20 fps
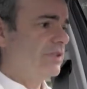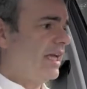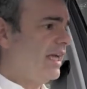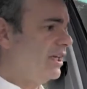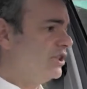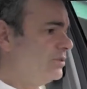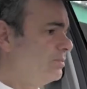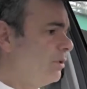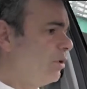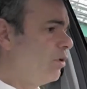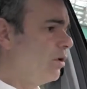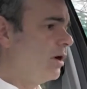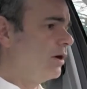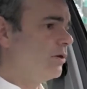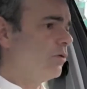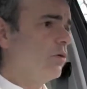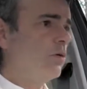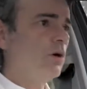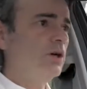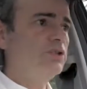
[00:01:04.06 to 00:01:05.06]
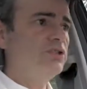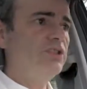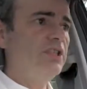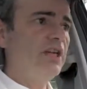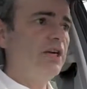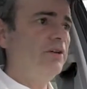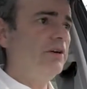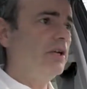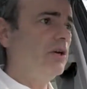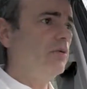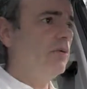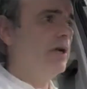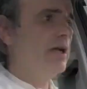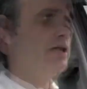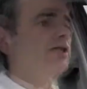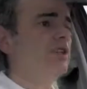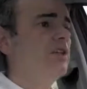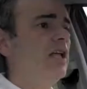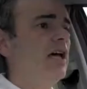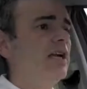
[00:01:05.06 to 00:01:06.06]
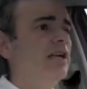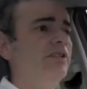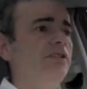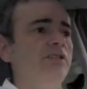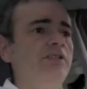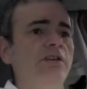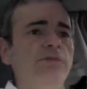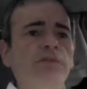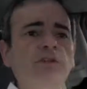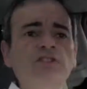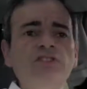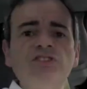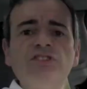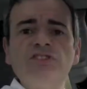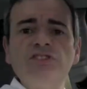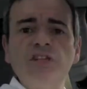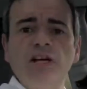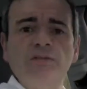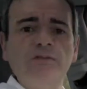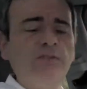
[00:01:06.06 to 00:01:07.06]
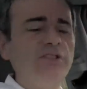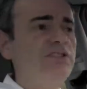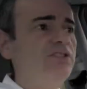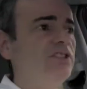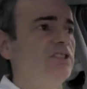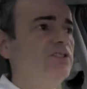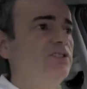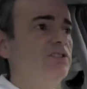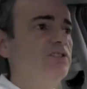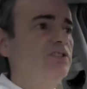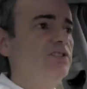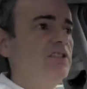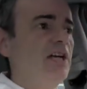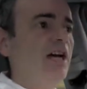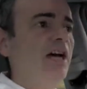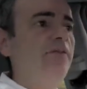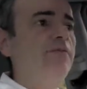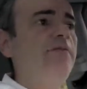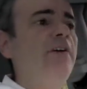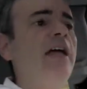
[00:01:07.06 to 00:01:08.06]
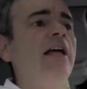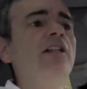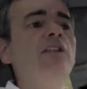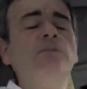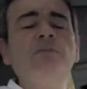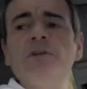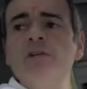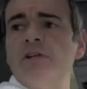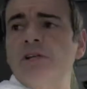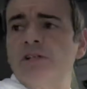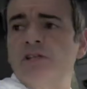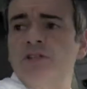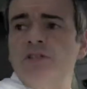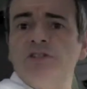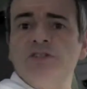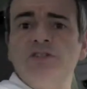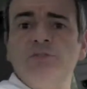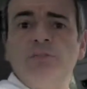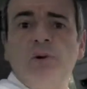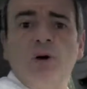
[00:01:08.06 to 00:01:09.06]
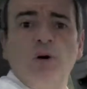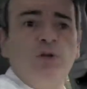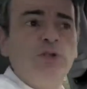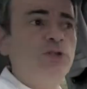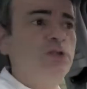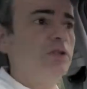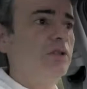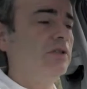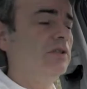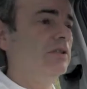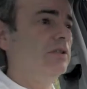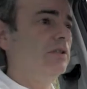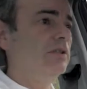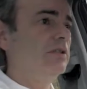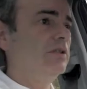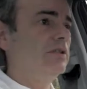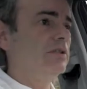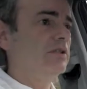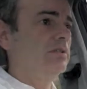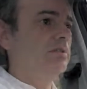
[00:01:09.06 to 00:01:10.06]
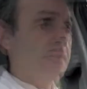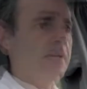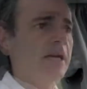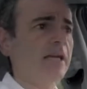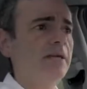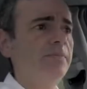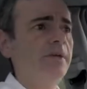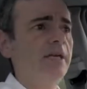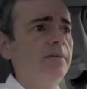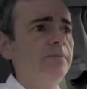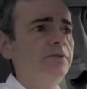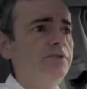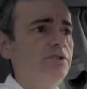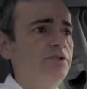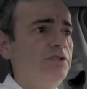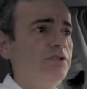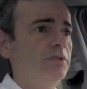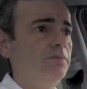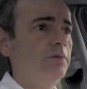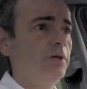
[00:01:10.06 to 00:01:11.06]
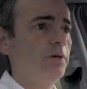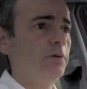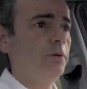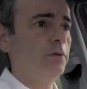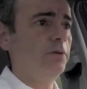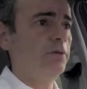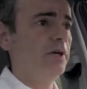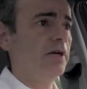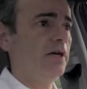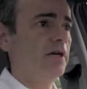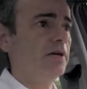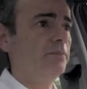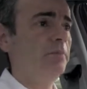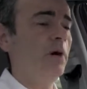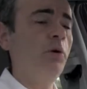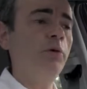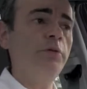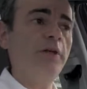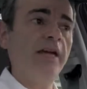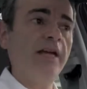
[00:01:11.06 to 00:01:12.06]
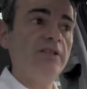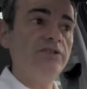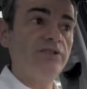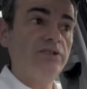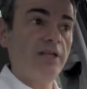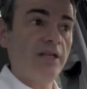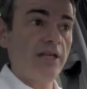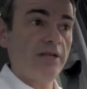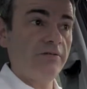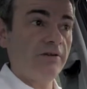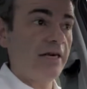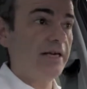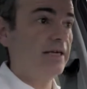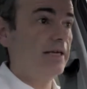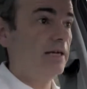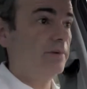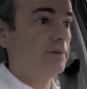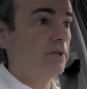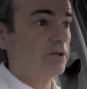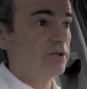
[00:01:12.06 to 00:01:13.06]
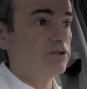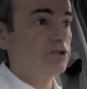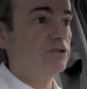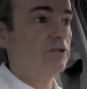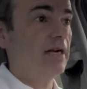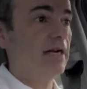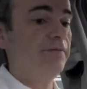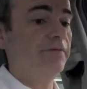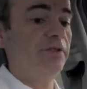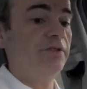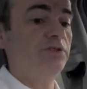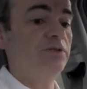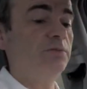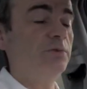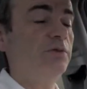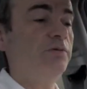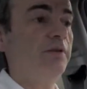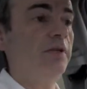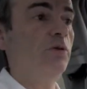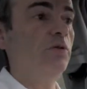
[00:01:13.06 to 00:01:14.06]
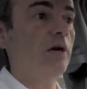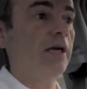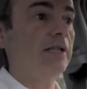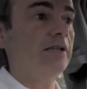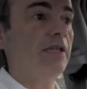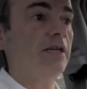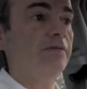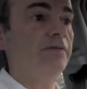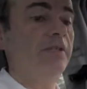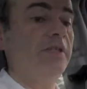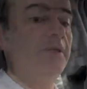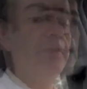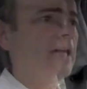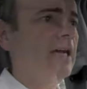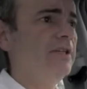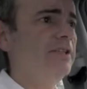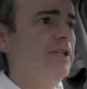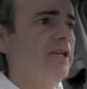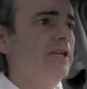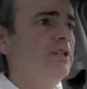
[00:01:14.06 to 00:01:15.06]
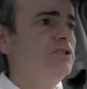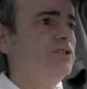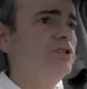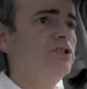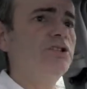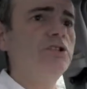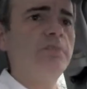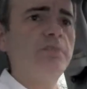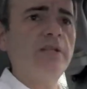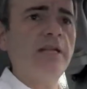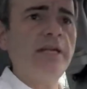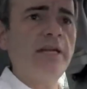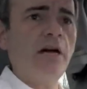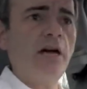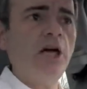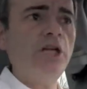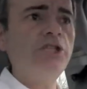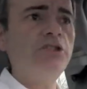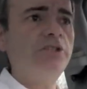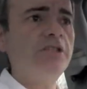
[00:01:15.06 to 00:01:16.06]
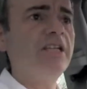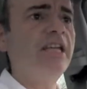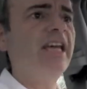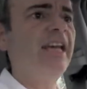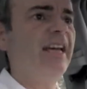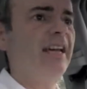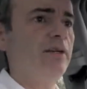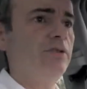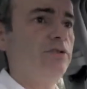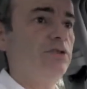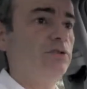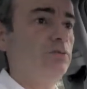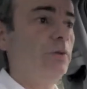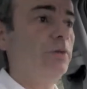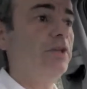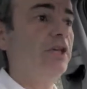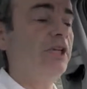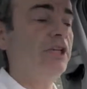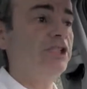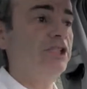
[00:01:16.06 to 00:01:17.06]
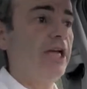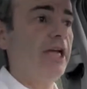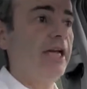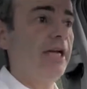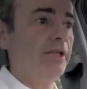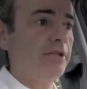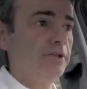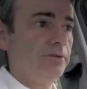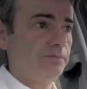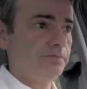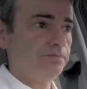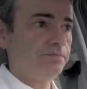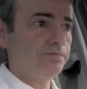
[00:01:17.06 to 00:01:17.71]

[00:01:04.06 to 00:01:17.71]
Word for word: dashboard or steering wheel. There's a lot of different surfaces available at your disposal. I'm not going to be able to do both uh, both hands together right now because traffic is moving quite lovely. The idea is, is to play 100 counts with each hand,